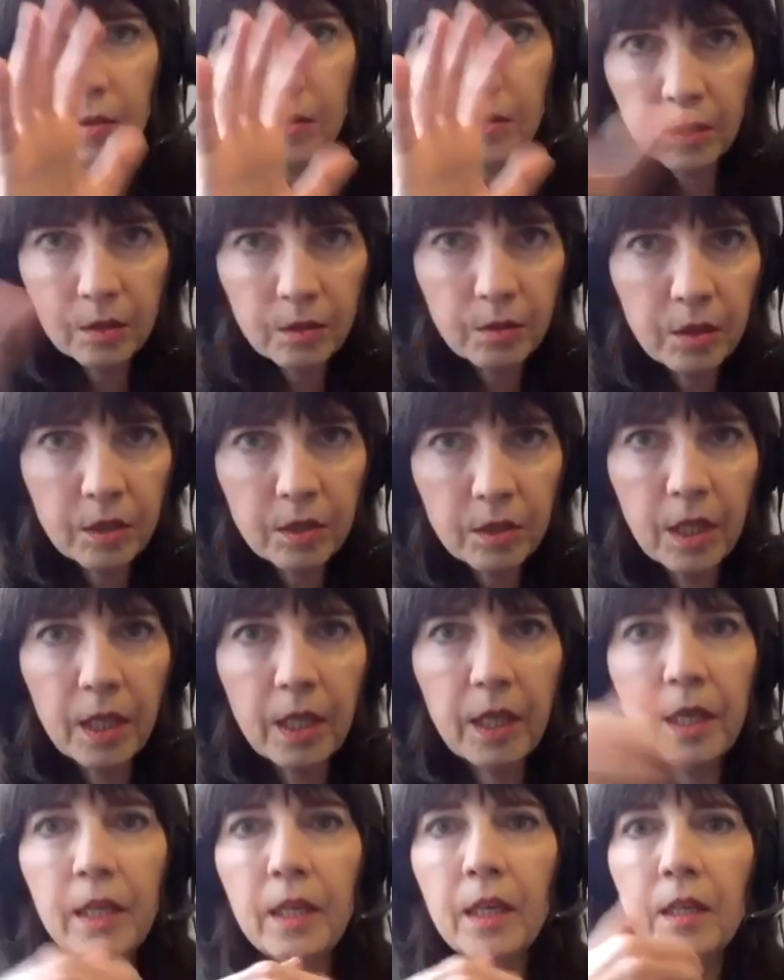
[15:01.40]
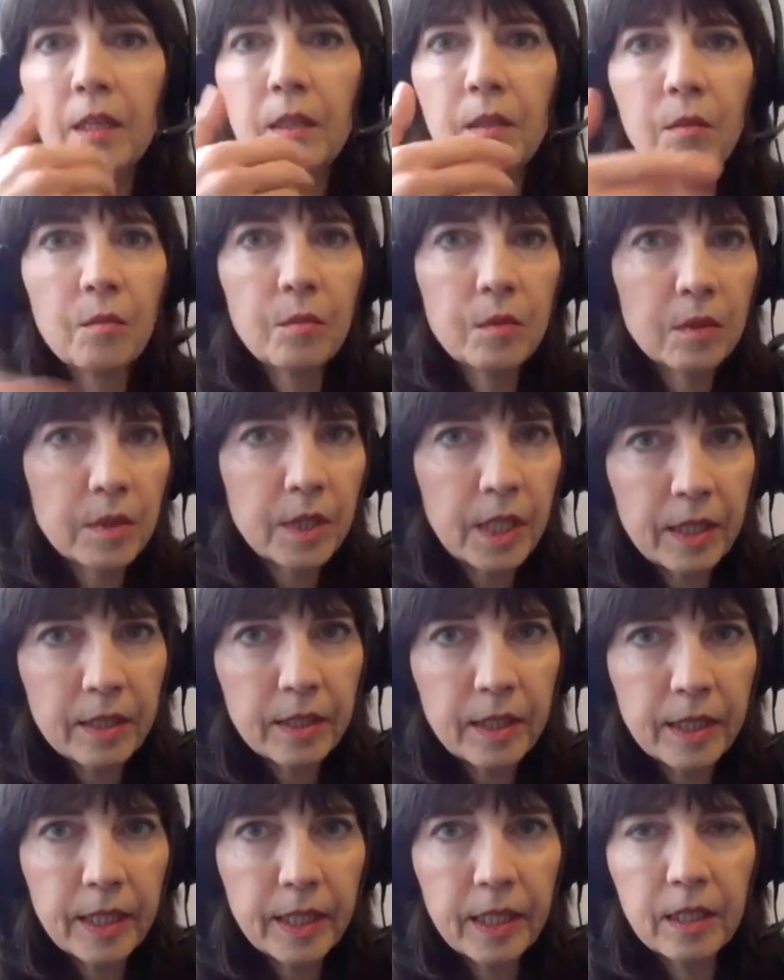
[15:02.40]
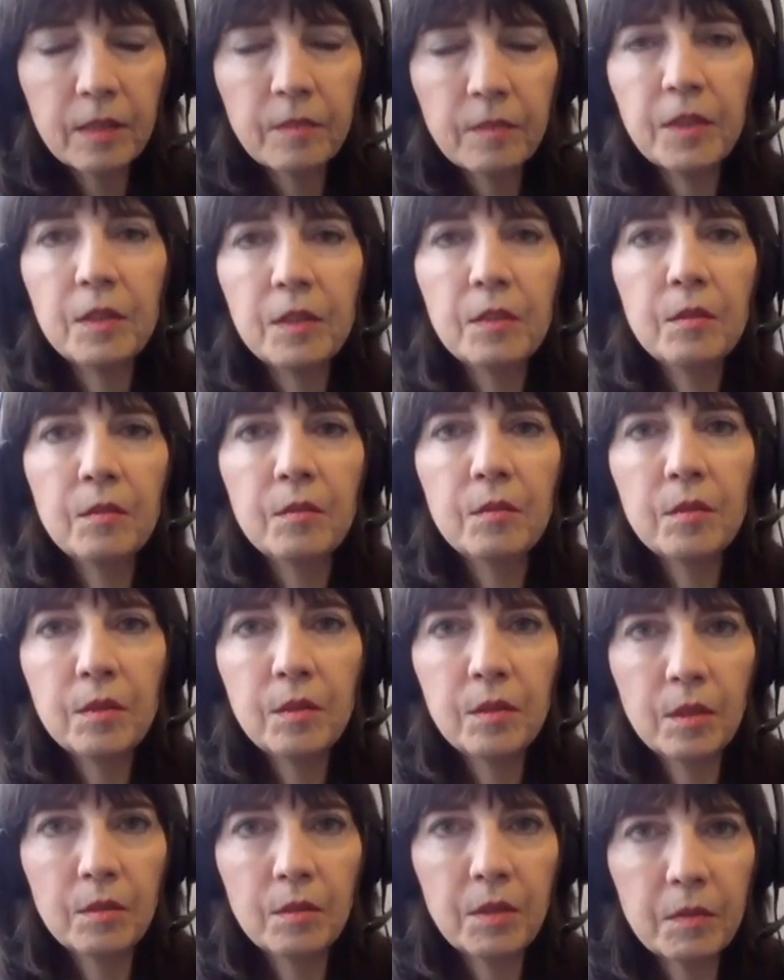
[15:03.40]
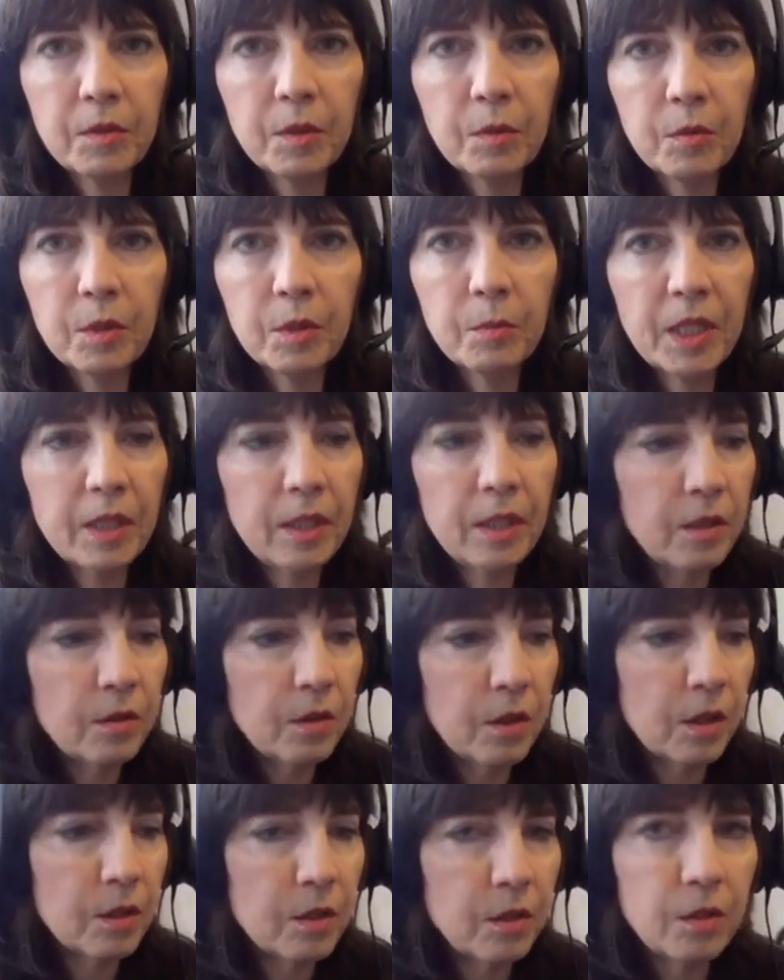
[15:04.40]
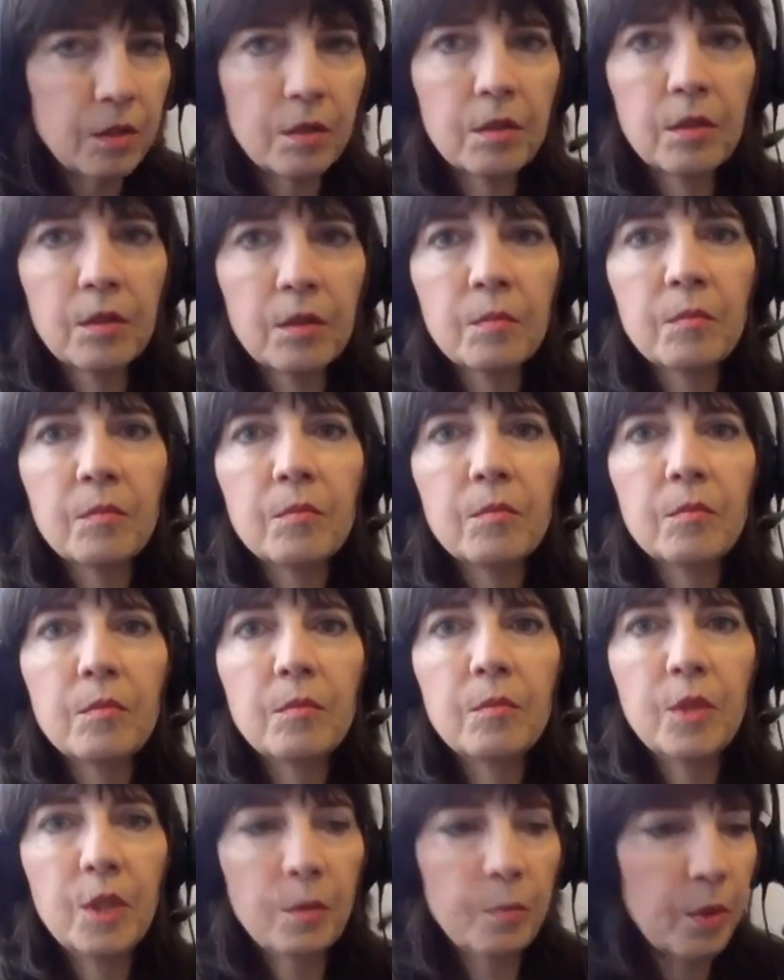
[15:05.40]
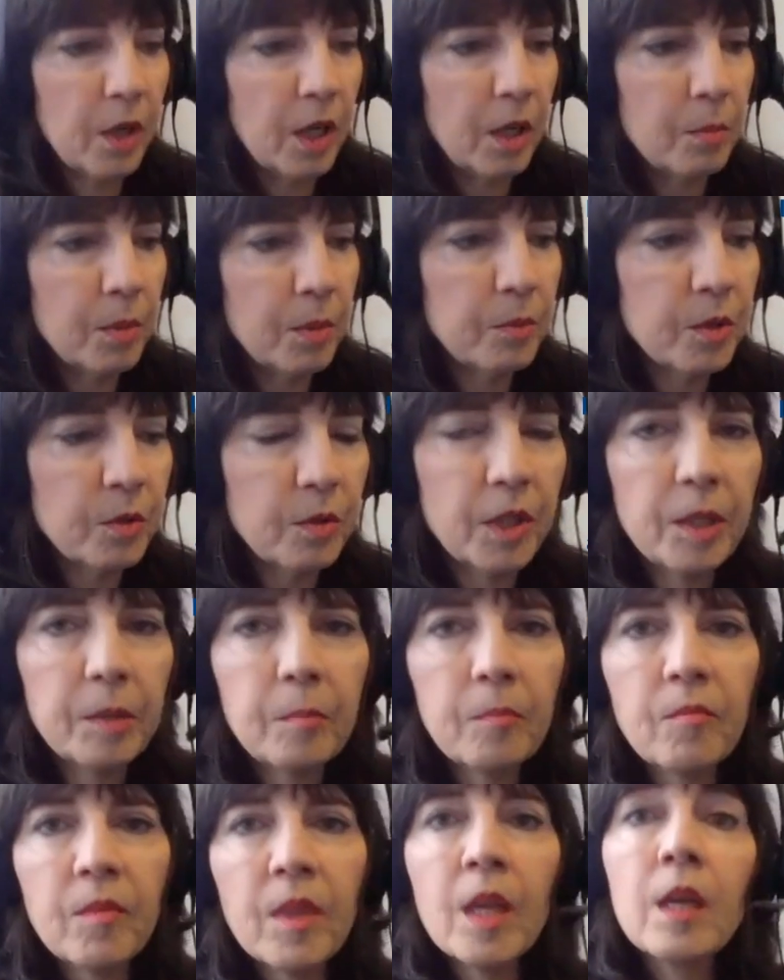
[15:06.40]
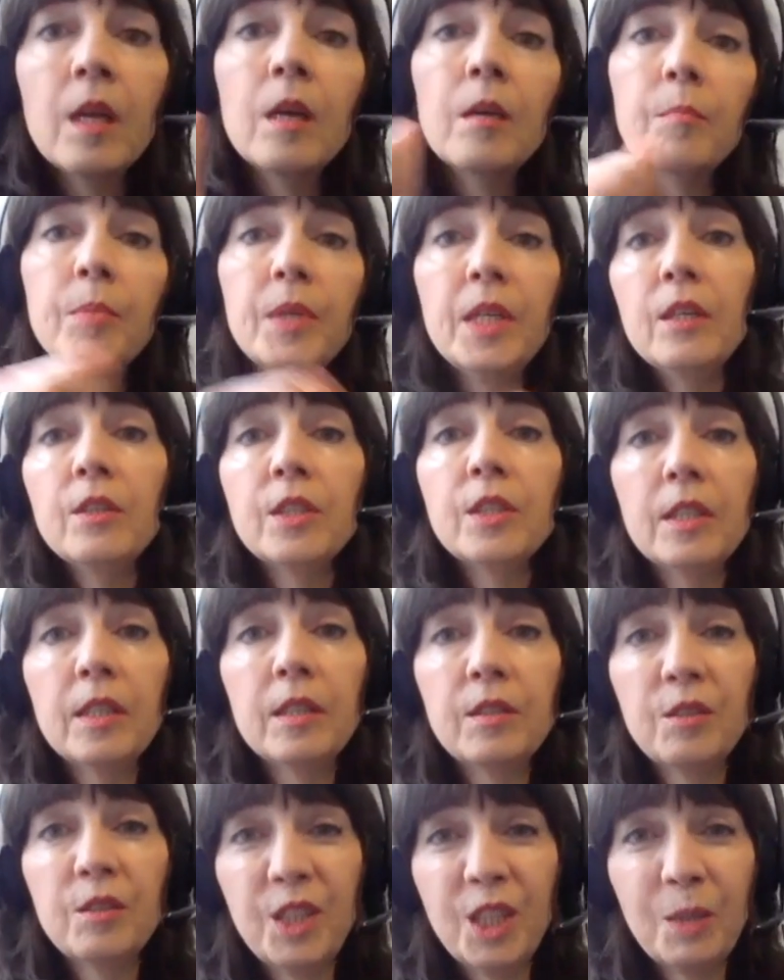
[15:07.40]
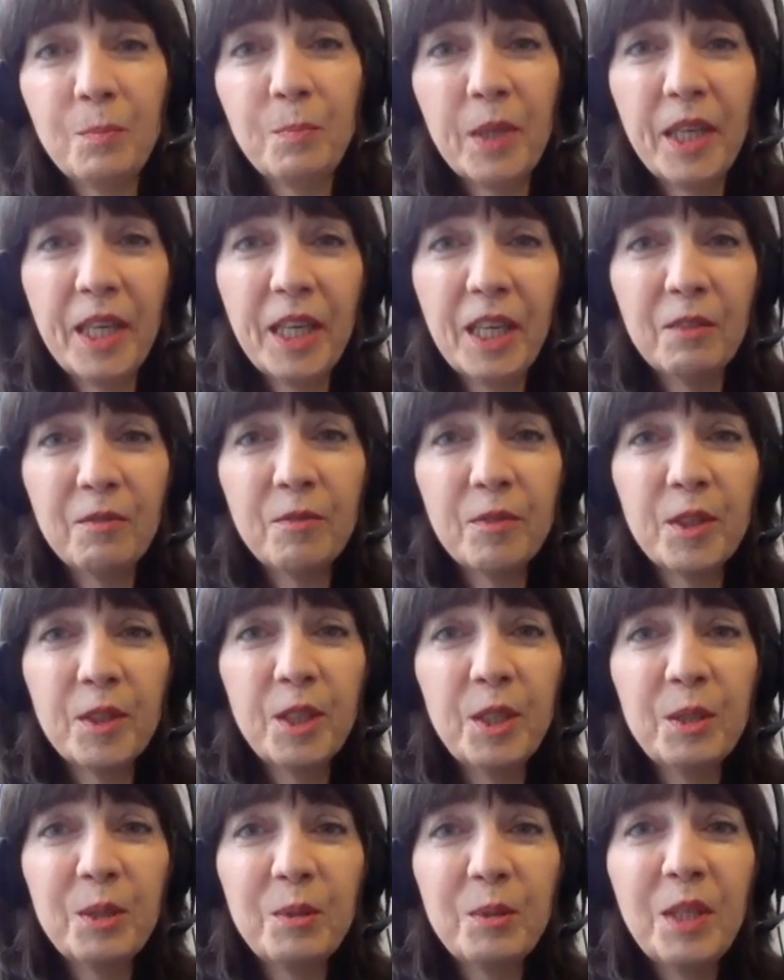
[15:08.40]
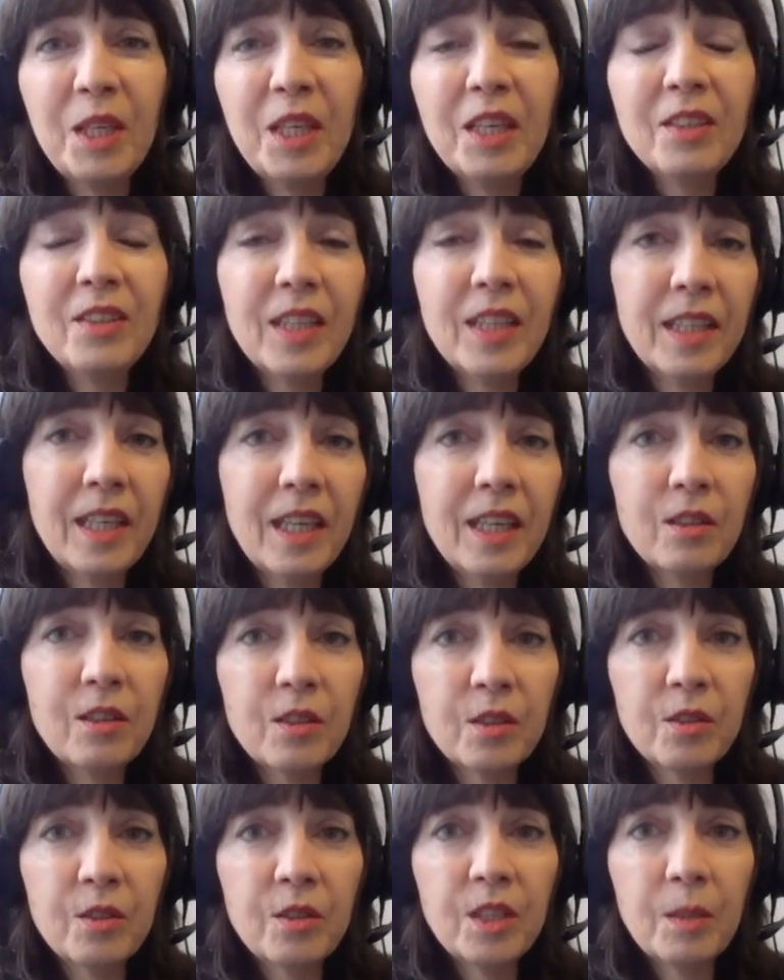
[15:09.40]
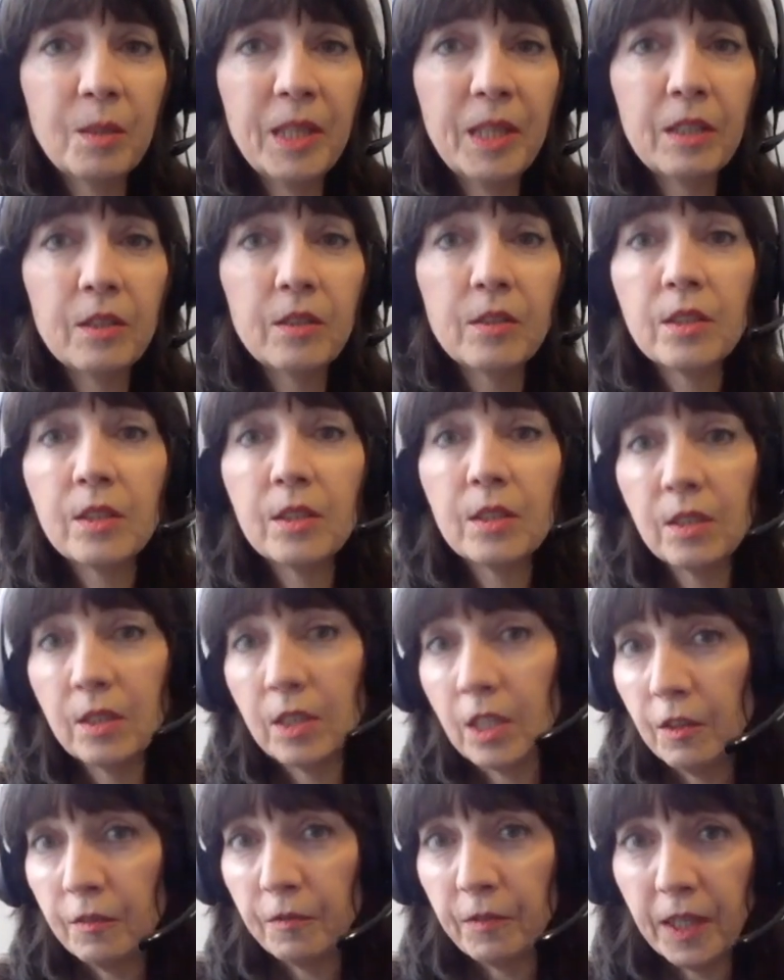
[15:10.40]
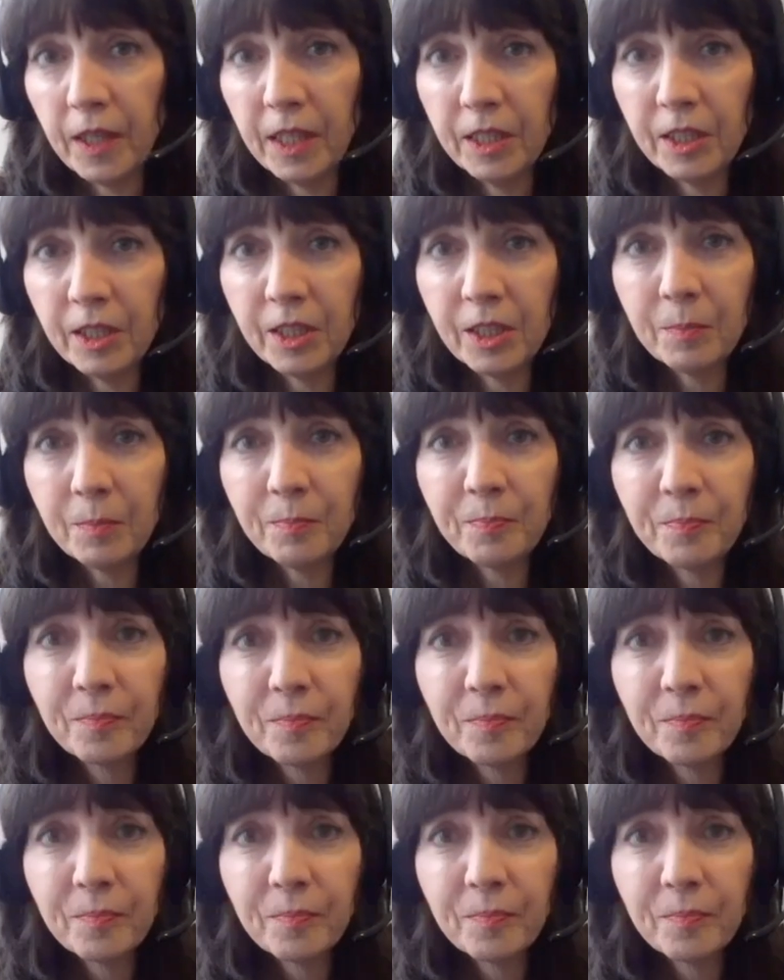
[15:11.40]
the glutathione will take that out of you. You don't have to worry about any long-term, problems, right? But here's the other tip I have for you that I learned about sulfites.